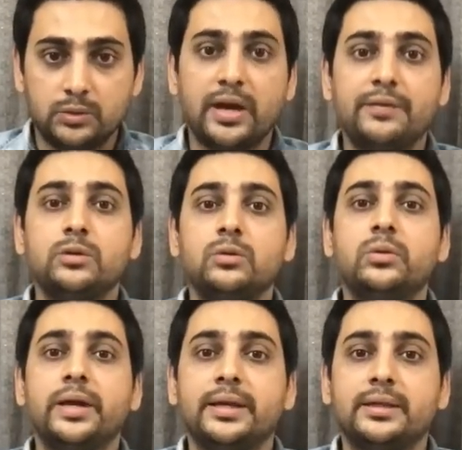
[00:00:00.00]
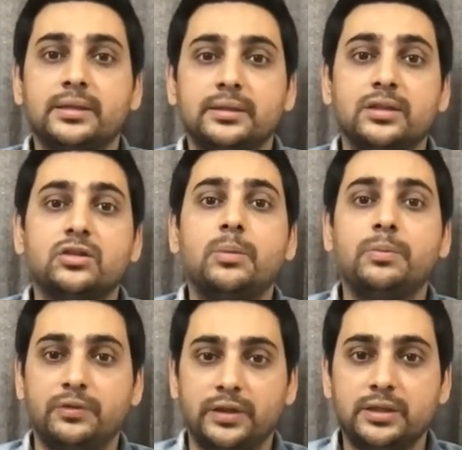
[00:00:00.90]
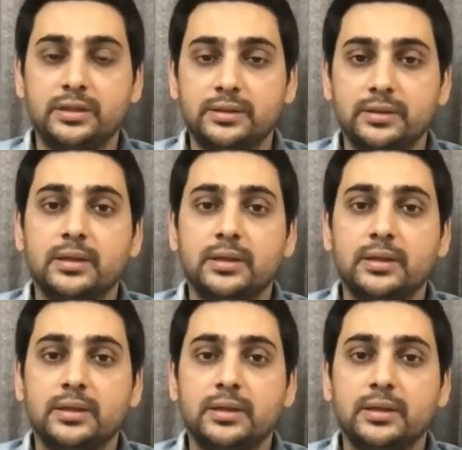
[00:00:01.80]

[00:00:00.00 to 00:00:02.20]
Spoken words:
you have to look at the top of it,